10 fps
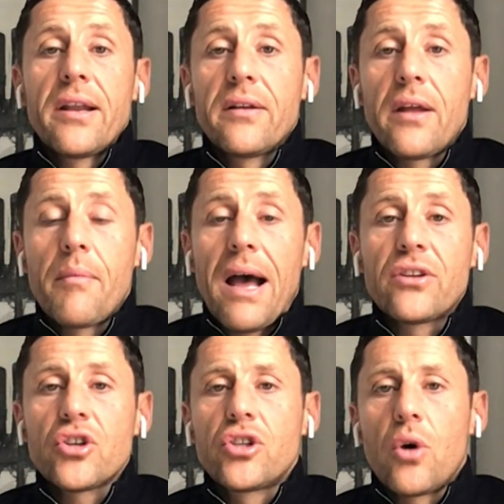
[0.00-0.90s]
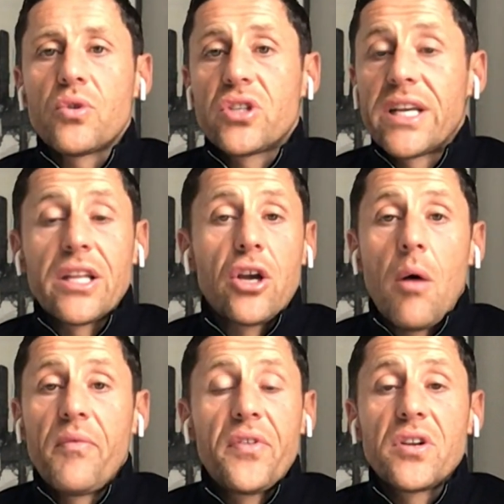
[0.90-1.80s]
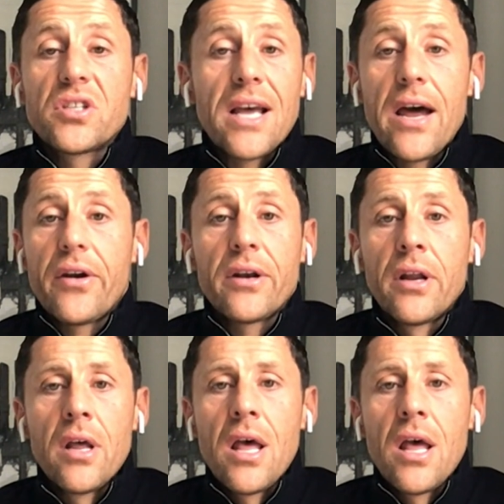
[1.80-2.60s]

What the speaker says: And I just don't see the confidence there, and